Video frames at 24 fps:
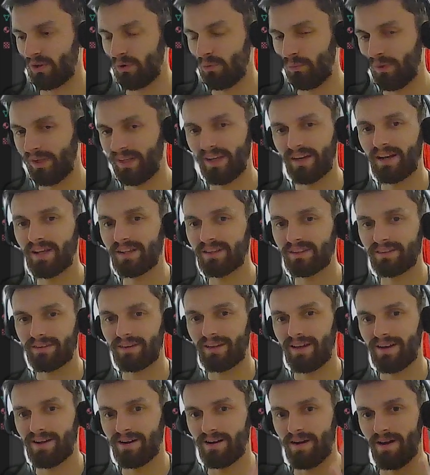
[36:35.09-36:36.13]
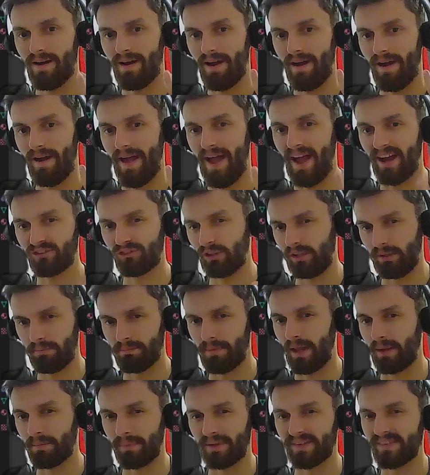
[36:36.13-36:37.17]
We cannot actually
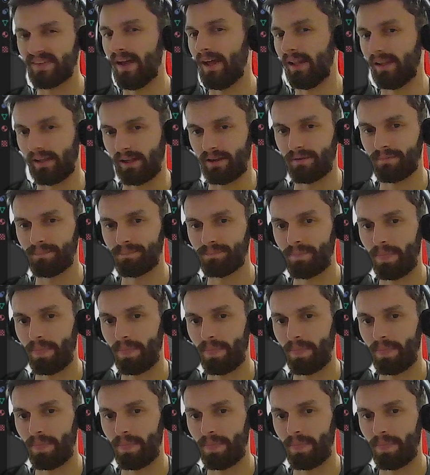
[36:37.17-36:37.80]
bake metallic.